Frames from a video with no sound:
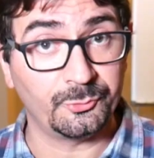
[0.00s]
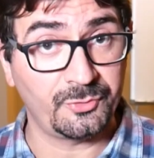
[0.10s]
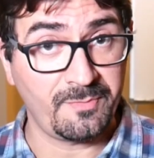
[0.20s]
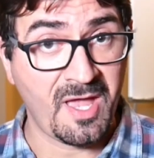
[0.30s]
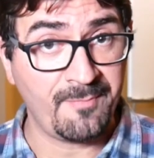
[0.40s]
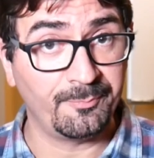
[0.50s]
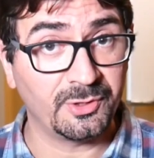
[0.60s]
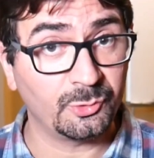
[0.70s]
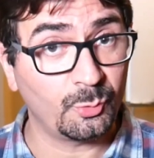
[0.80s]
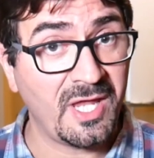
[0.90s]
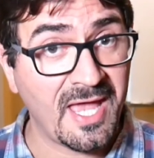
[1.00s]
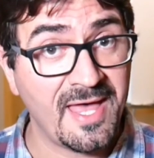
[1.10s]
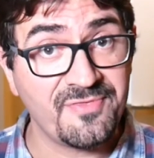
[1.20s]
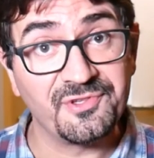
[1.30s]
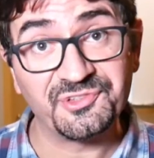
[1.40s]
Remember, we
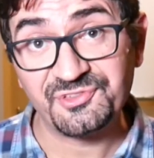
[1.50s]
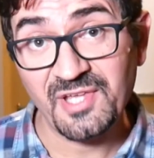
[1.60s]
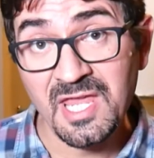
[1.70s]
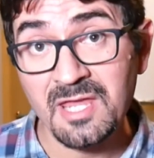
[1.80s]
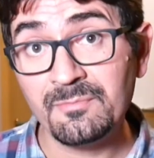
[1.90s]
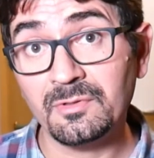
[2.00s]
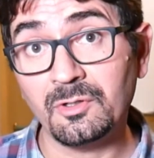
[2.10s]
had the same